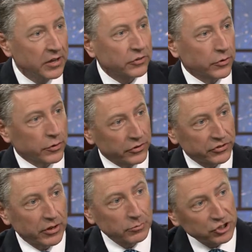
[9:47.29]
So there is
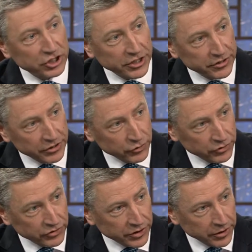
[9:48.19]
some shared
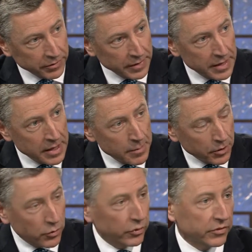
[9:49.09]
interest there. But
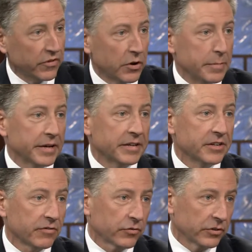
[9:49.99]
of course, a very big
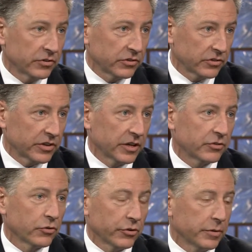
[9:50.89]
difference is that
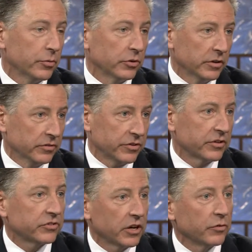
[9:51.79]
Turkey believes the
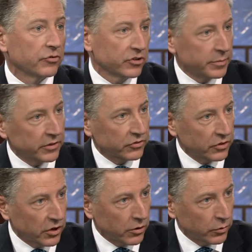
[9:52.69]
Assad regime has to
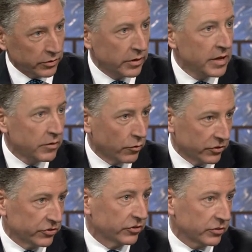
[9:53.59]
go, and
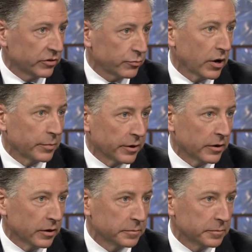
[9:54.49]
Russia is, is propping it up.